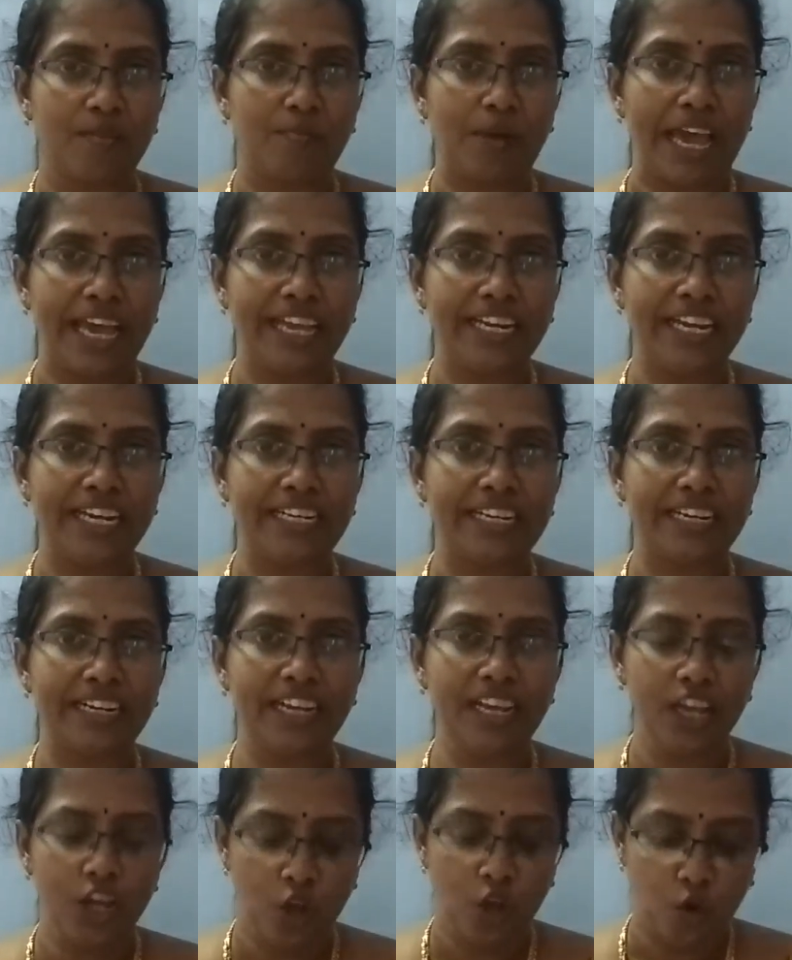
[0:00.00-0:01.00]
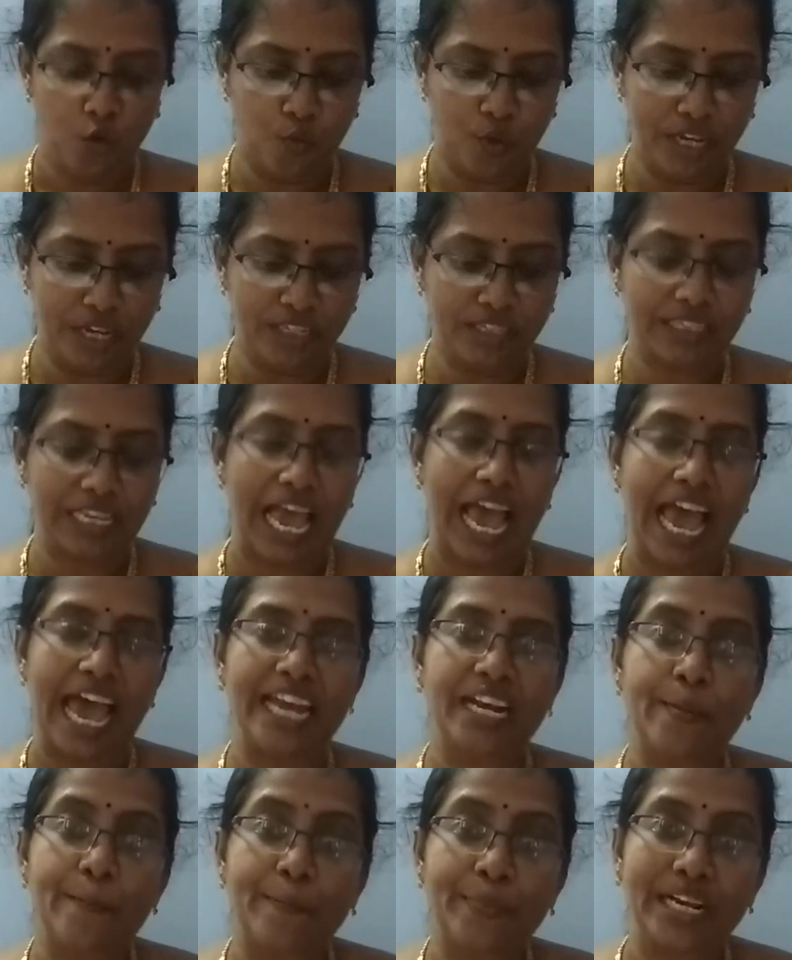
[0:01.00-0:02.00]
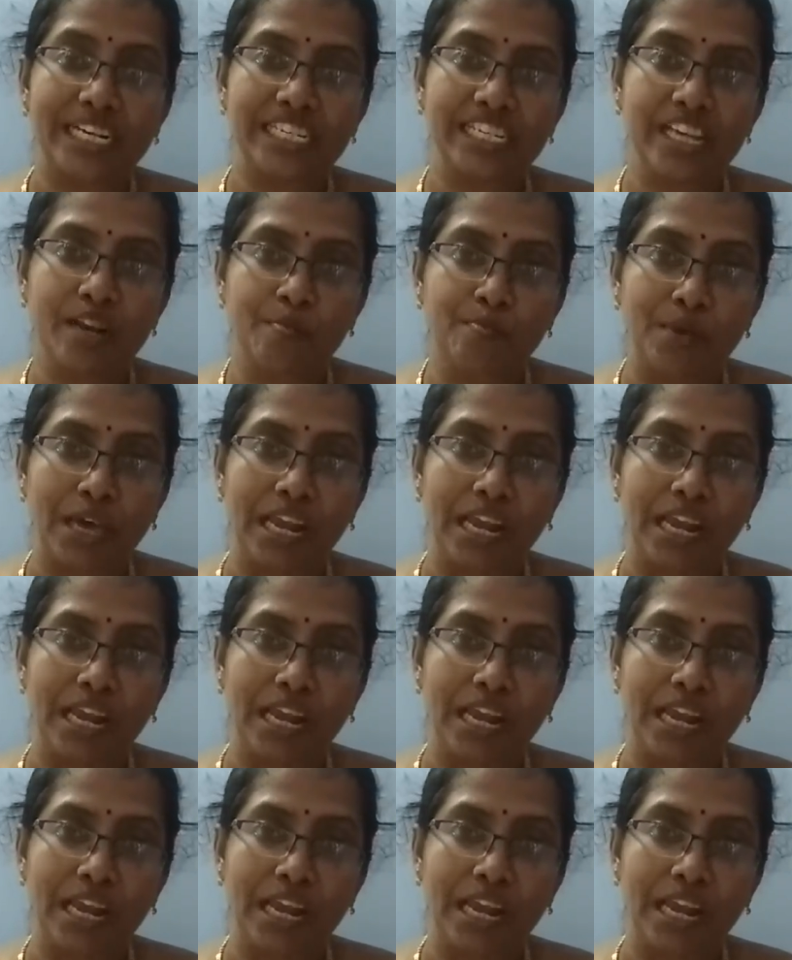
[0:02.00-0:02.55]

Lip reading: planetary winds and pressure